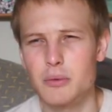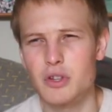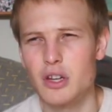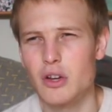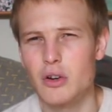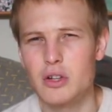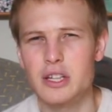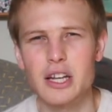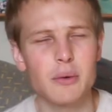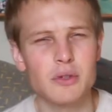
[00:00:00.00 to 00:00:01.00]

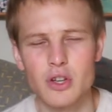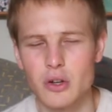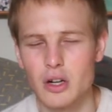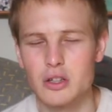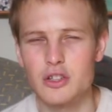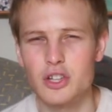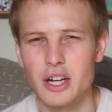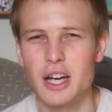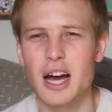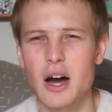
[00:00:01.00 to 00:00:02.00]
security, it was so hard to
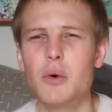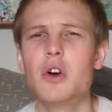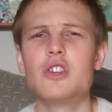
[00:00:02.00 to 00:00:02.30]
check out.